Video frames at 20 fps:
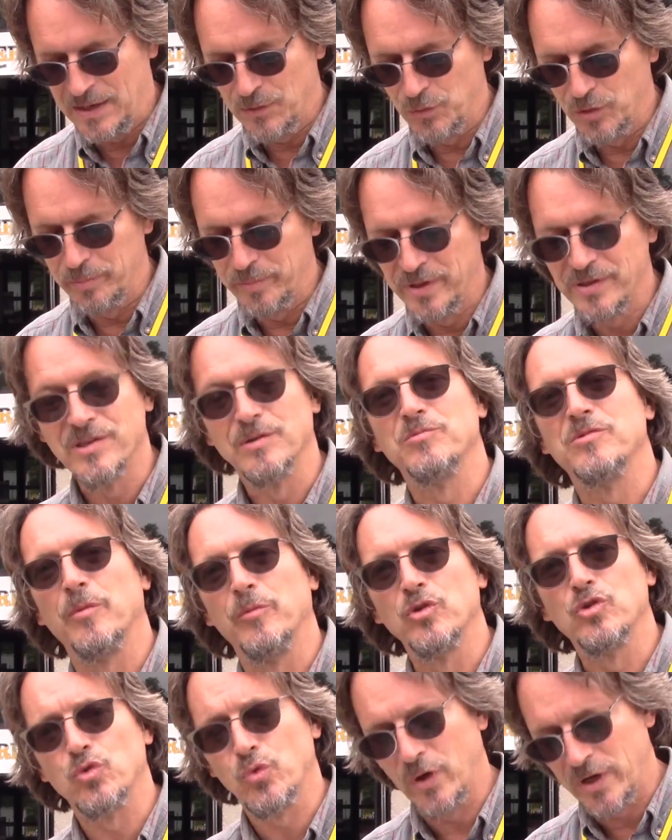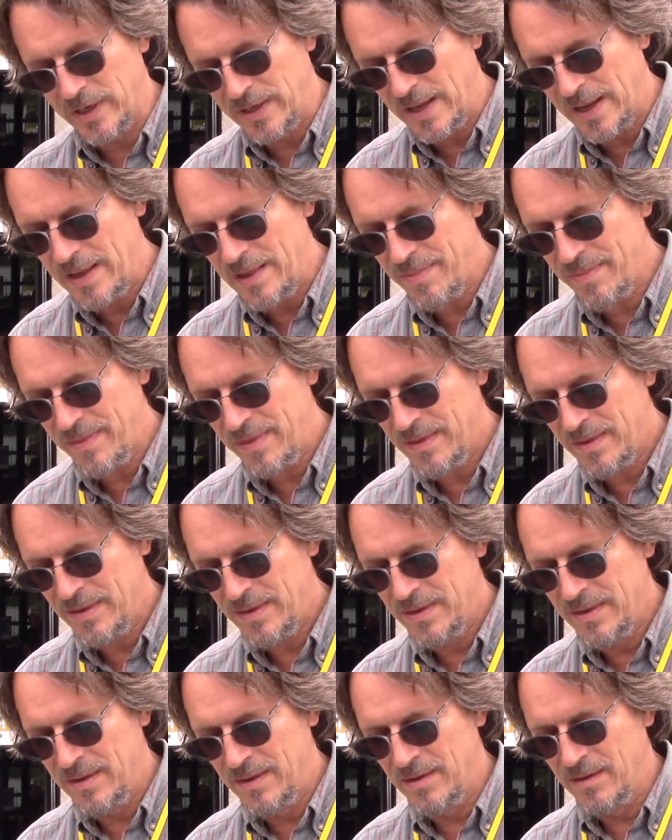will be September 28th,
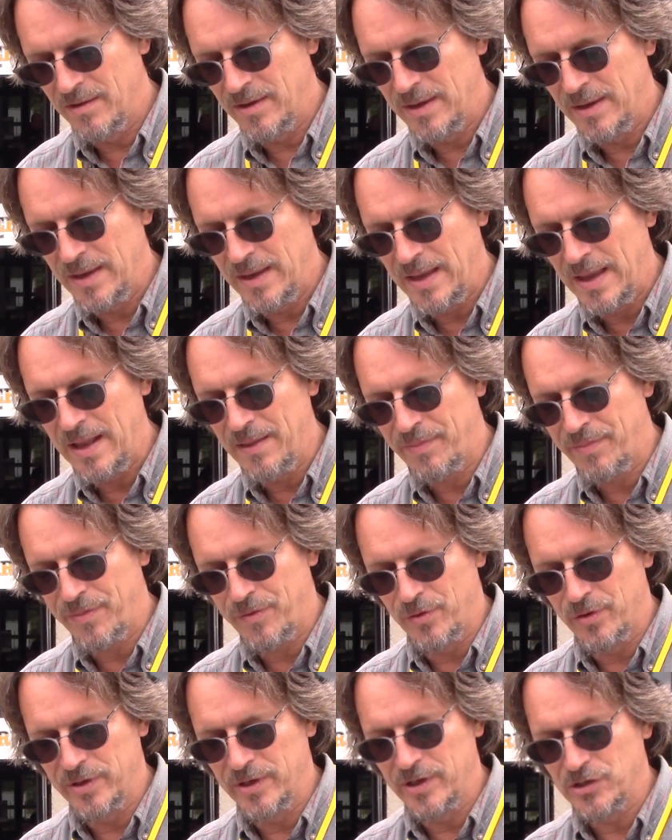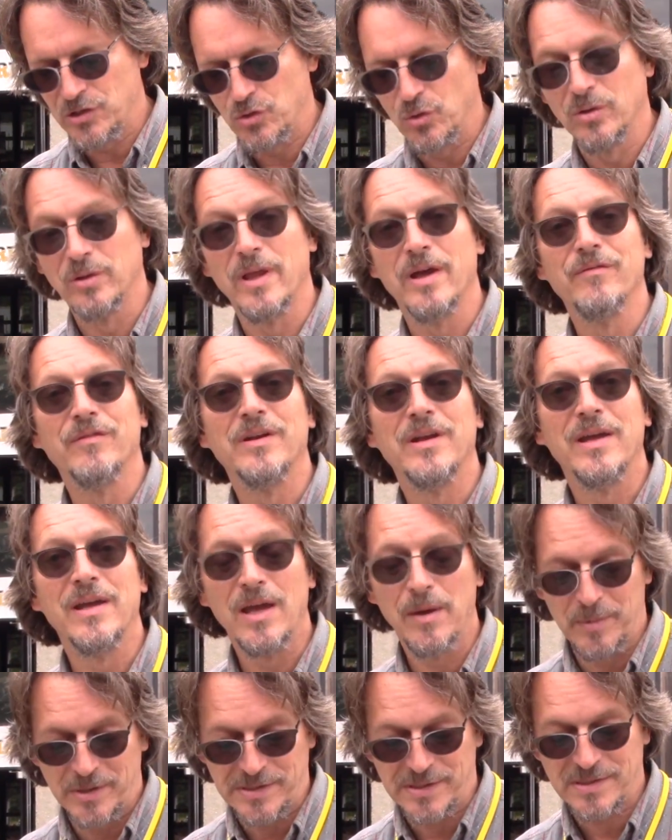8:30 to 11
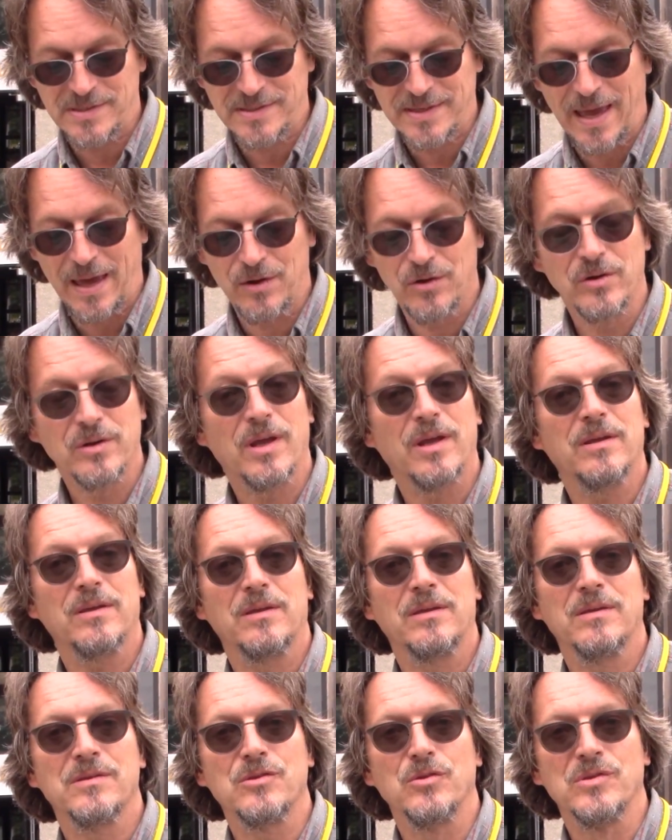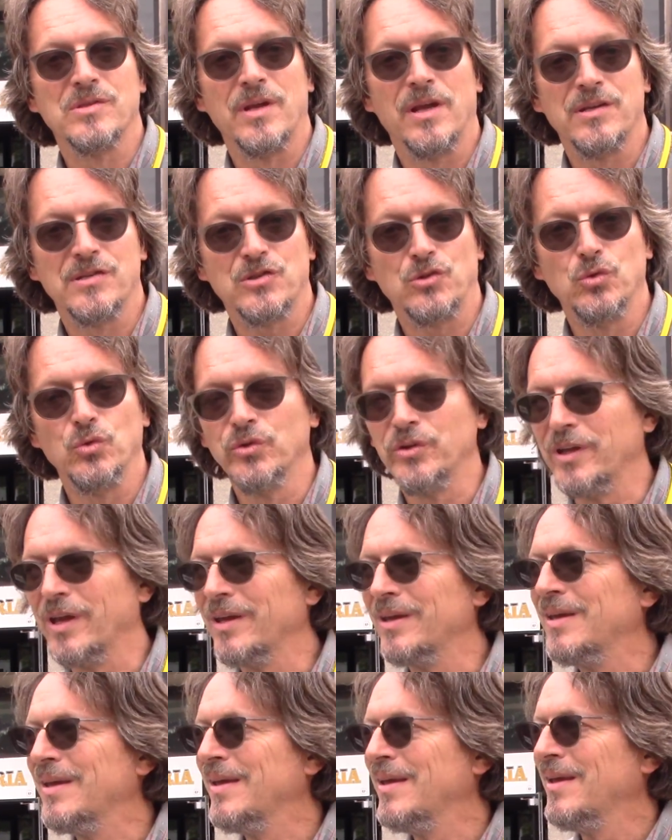a.m. It's a Saturday, so it's not a school day.
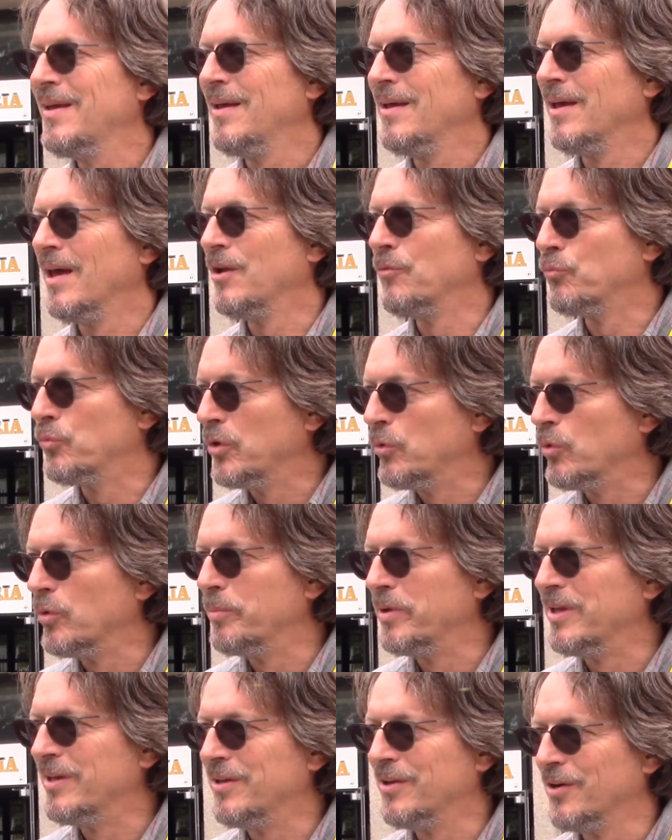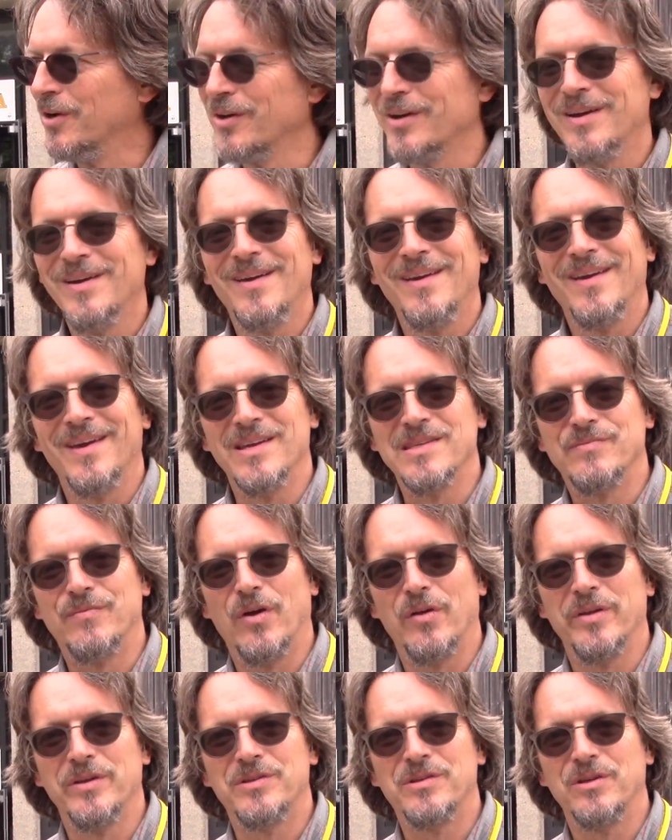And we will be here as
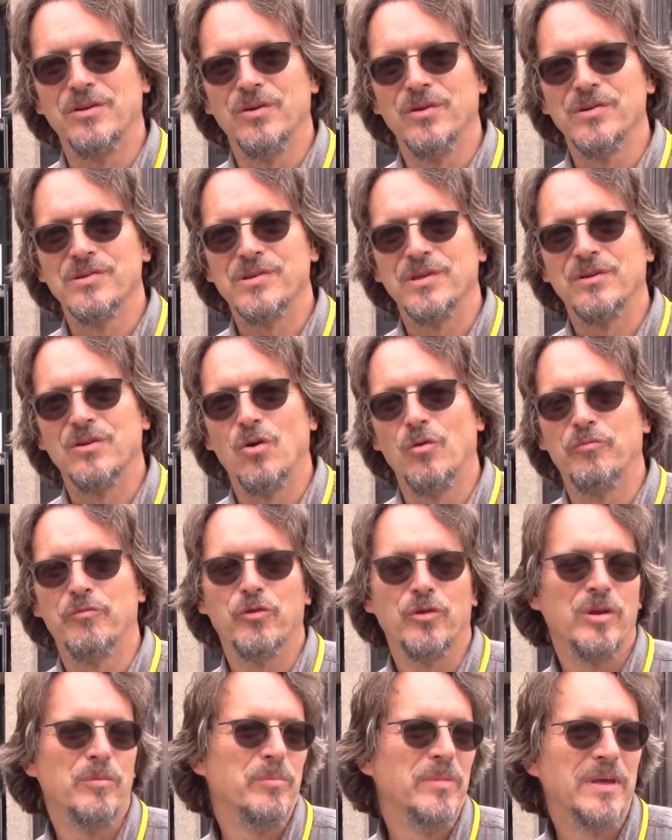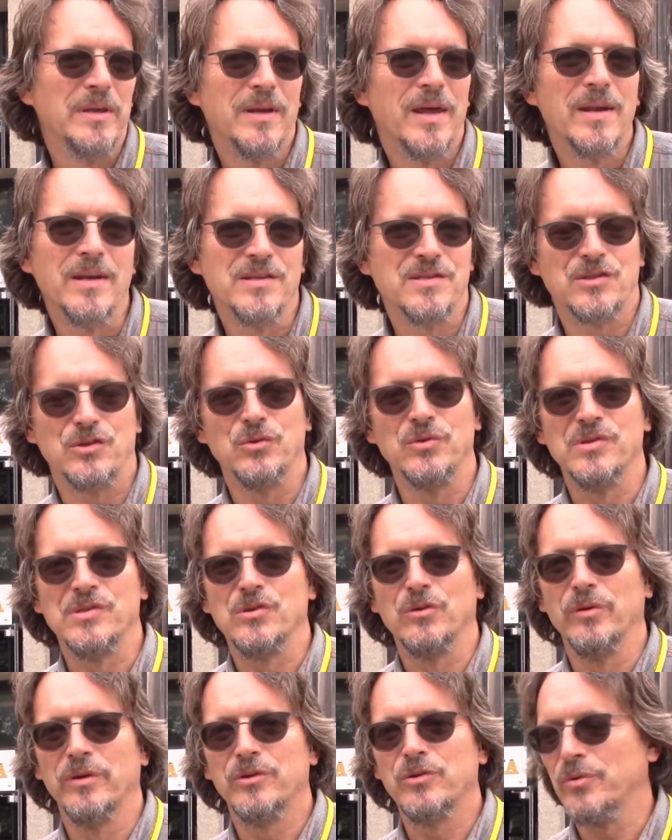volunteers and hopefully meet any students
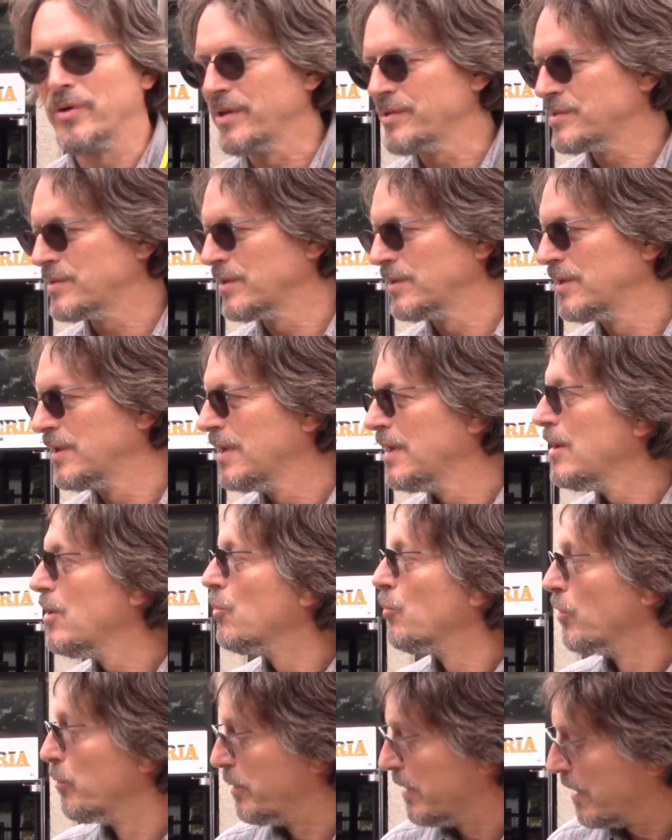who are interested. We'll be